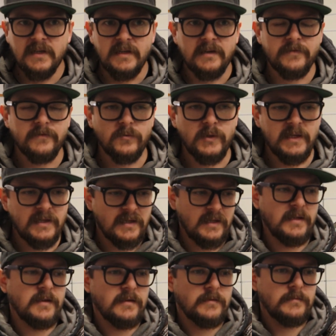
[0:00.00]
if we
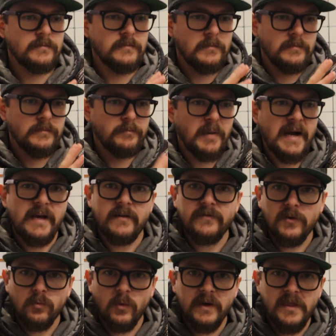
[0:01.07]
can buy it
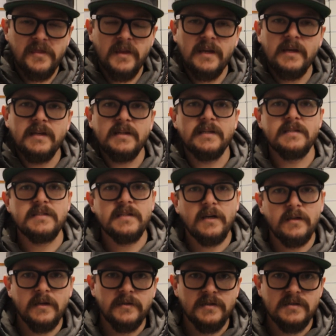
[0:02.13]
for one thing and then
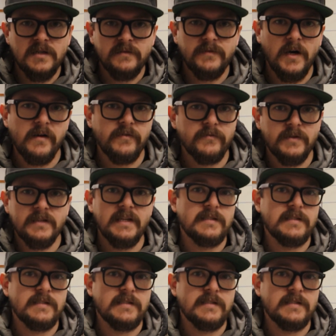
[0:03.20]
sell other stuff off of it,